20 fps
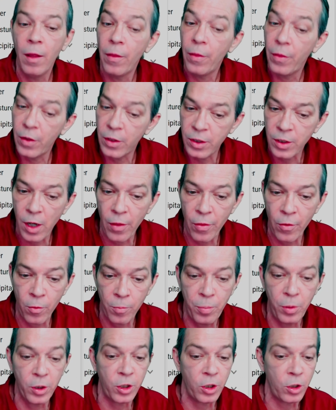the southern
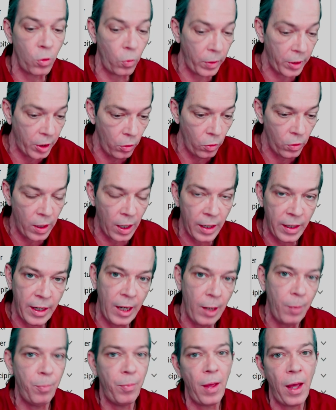push, so we do got to
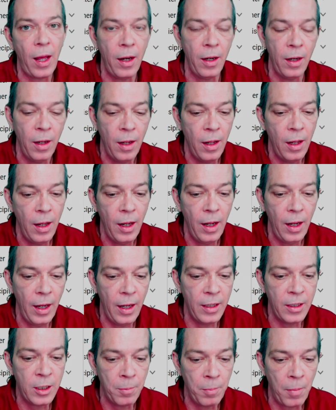keep that
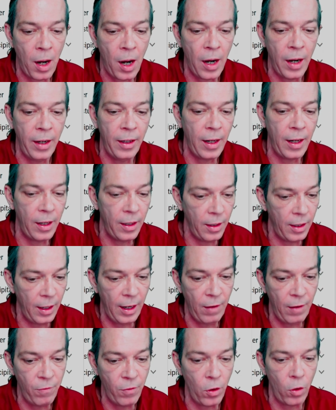into mind, that
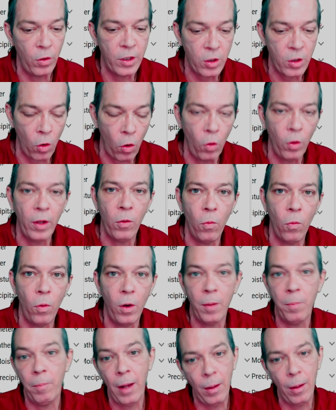even though it's the only
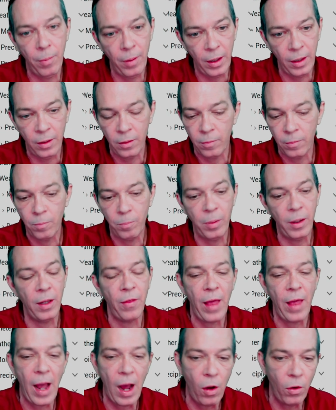one maybe being
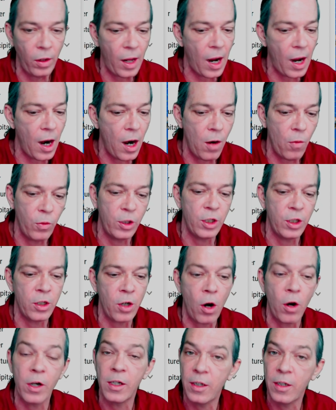the outlier, which is
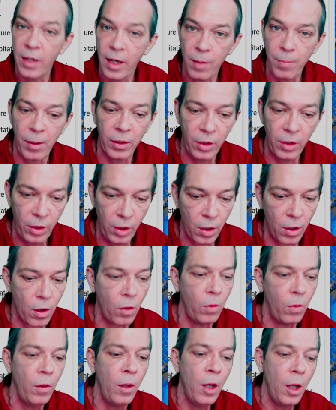hard to say about the
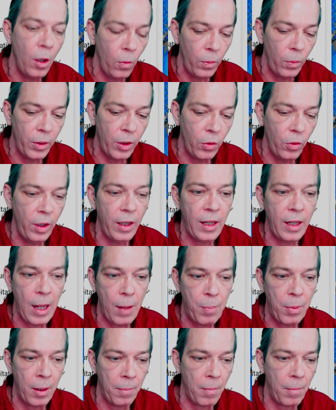Ural, we do need to
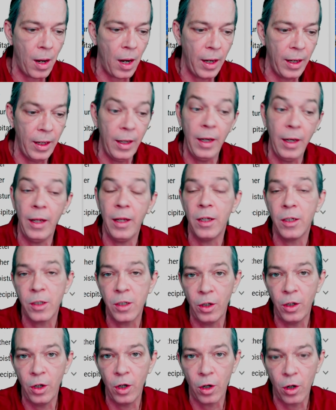keep it in mind. It is
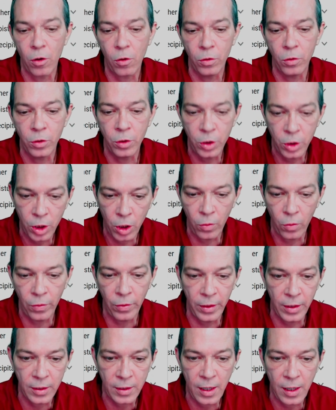the Ural showing
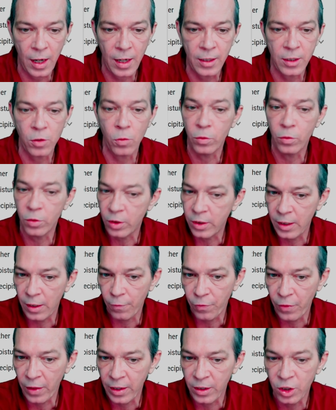this guy, so we'll see
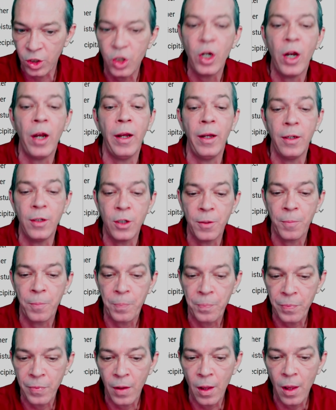if things change.
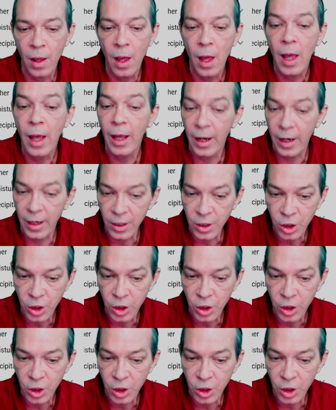It is